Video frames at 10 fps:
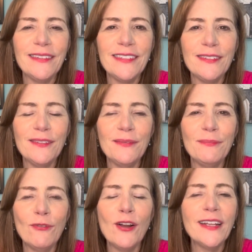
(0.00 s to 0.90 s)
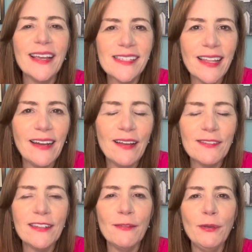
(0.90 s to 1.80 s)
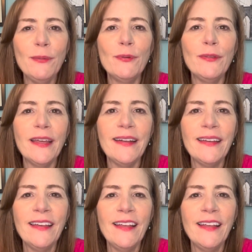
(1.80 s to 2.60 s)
to broadcast that out to the people that